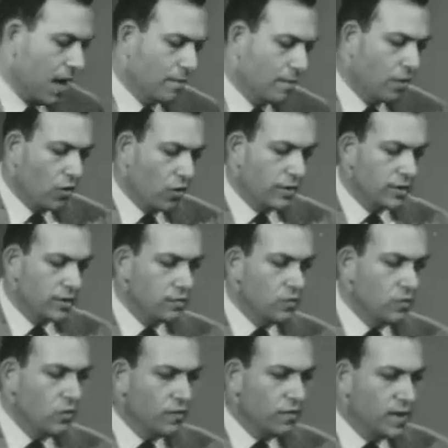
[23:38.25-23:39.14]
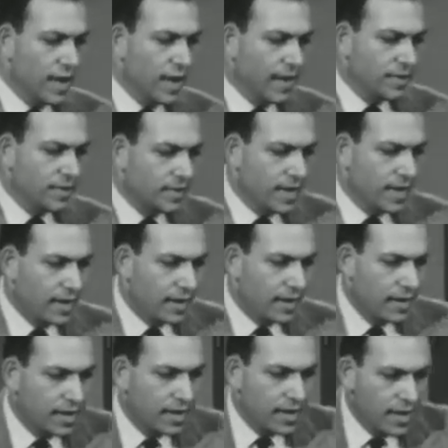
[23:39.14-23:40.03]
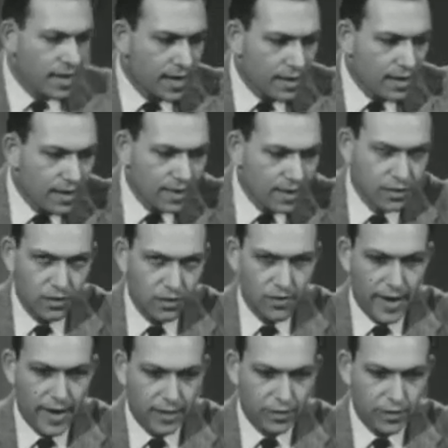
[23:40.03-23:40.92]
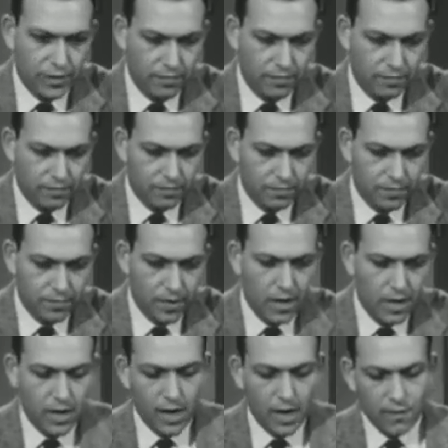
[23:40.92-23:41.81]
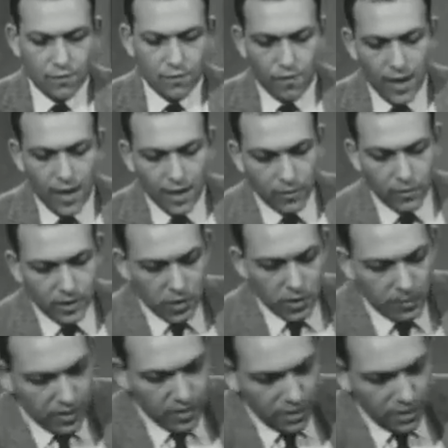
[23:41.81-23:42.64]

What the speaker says: I'm going to move the antenna in this direction and follow its